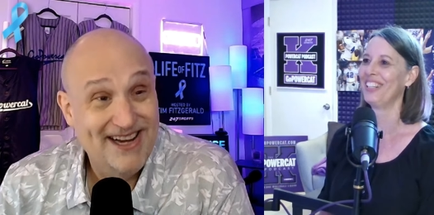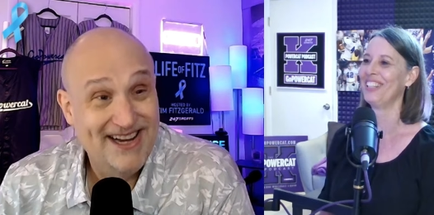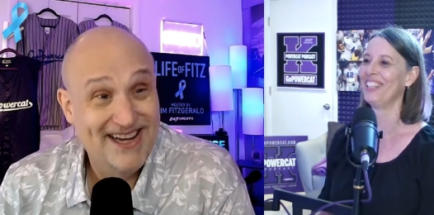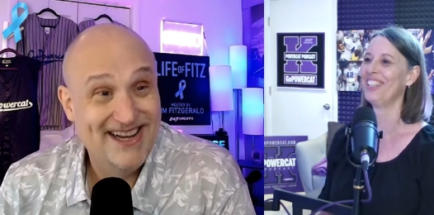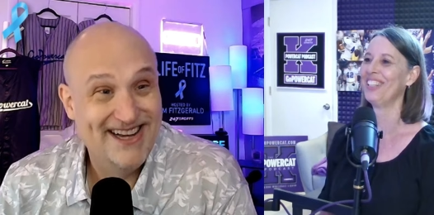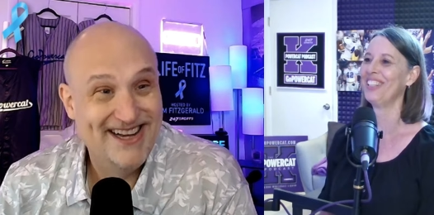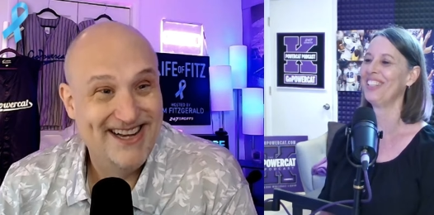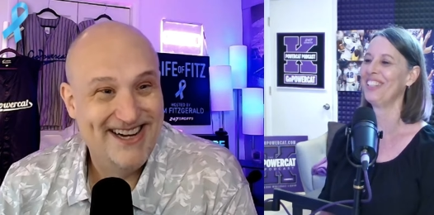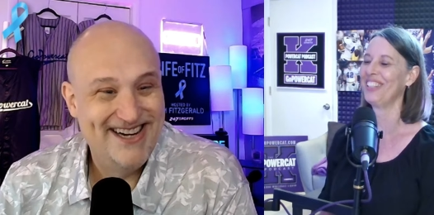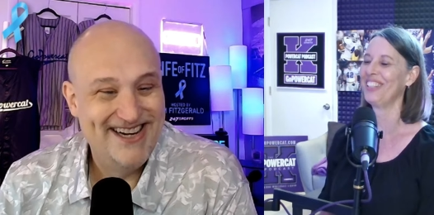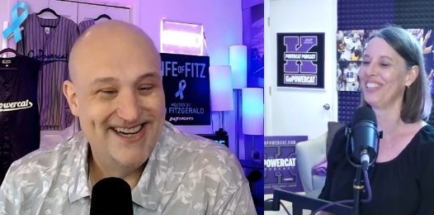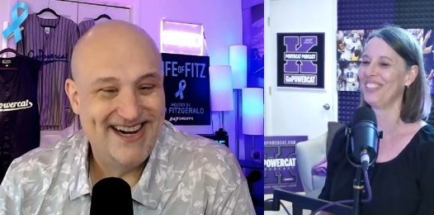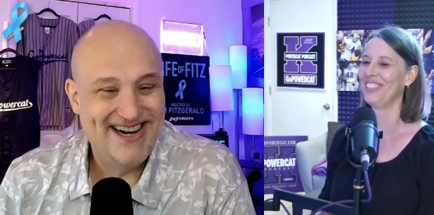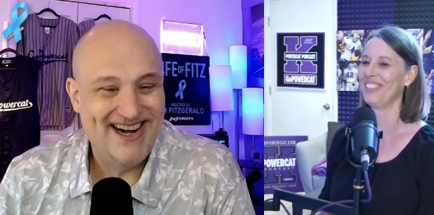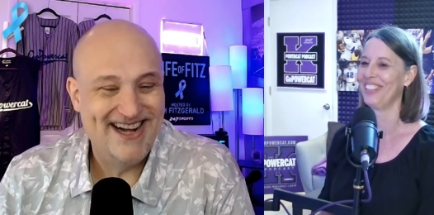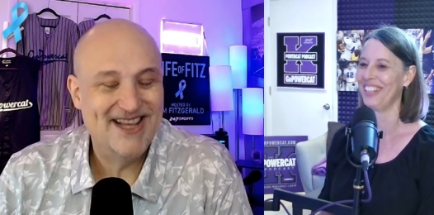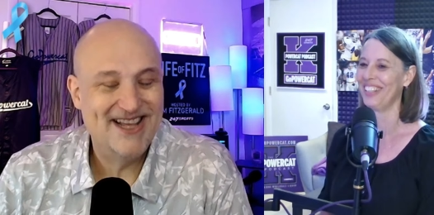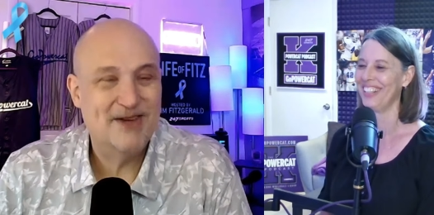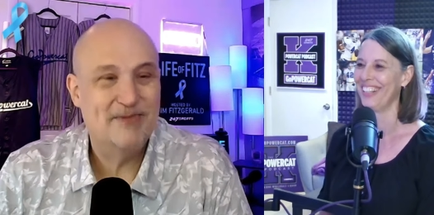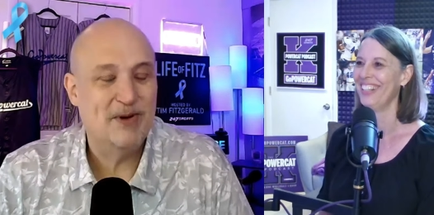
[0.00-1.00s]

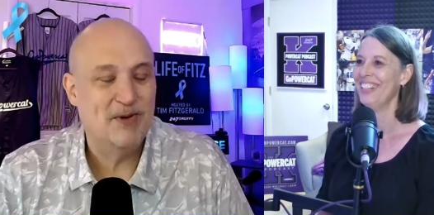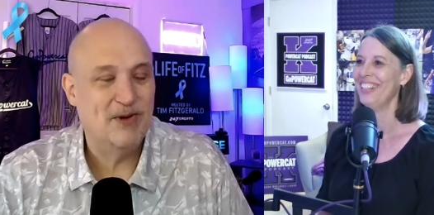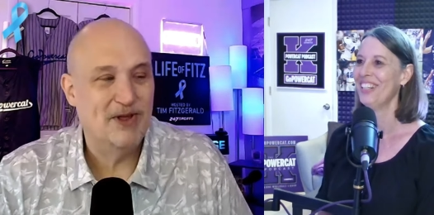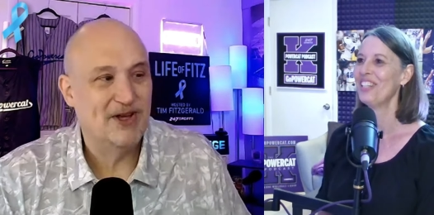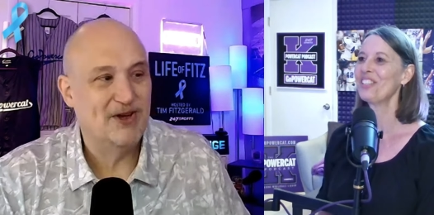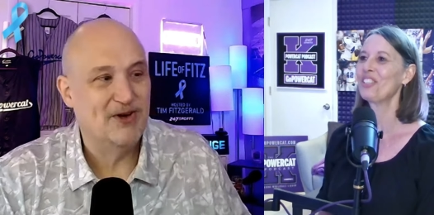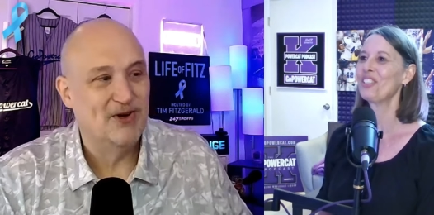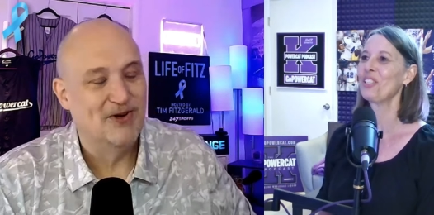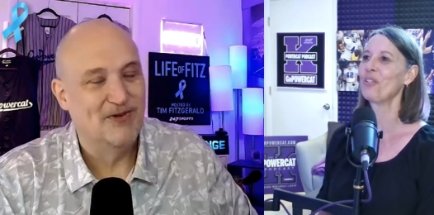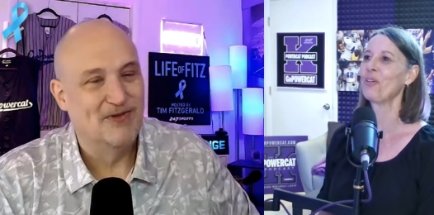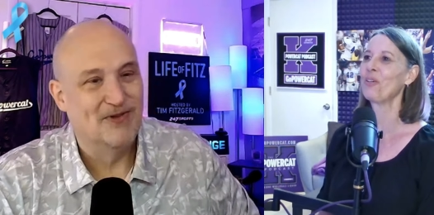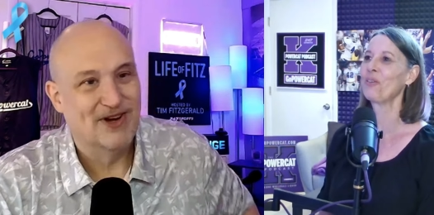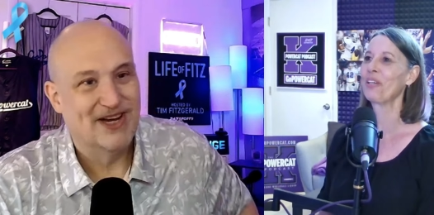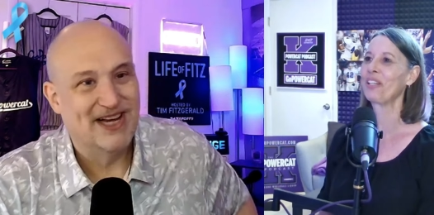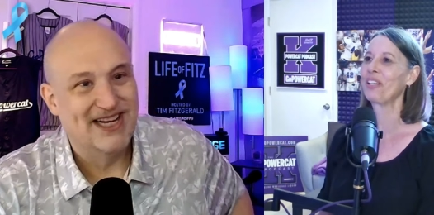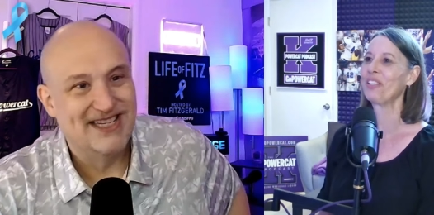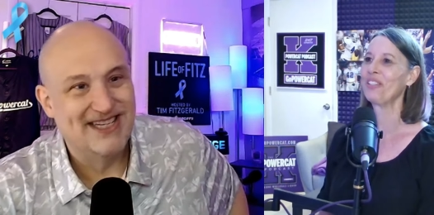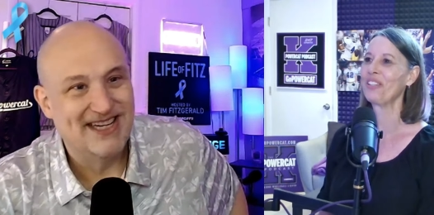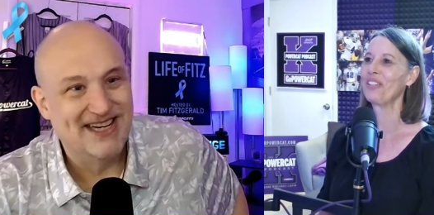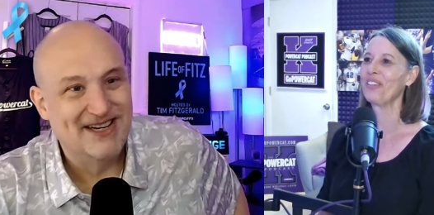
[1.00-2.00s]
Speaker 1: I think it'd be really cool. See what
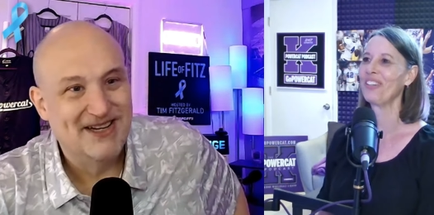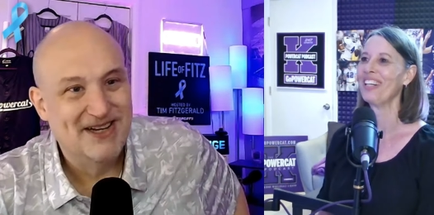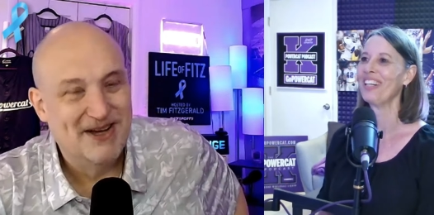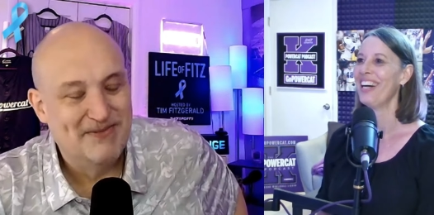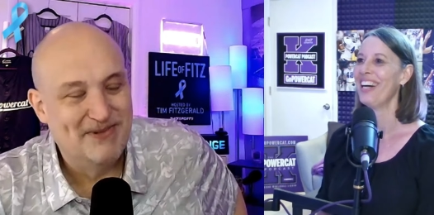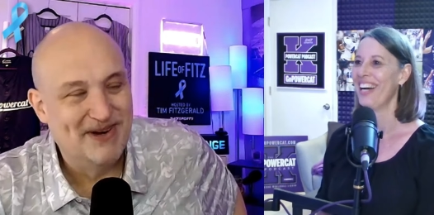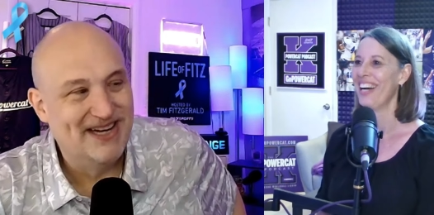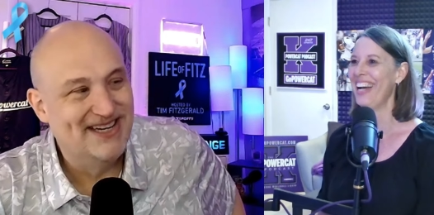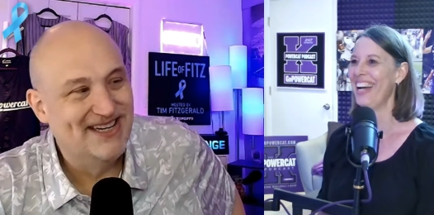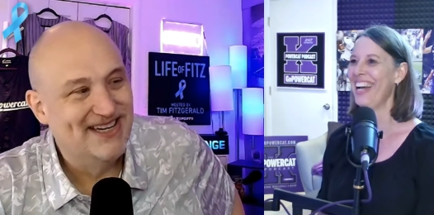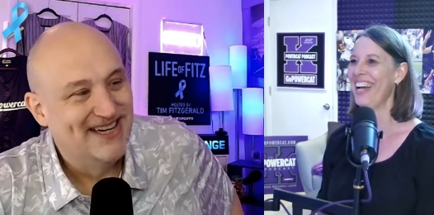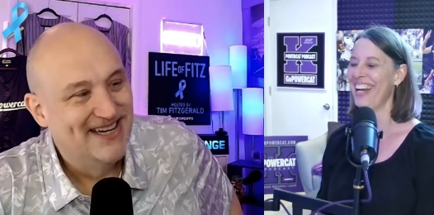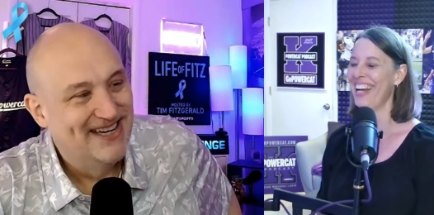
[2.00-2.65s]
we can do. But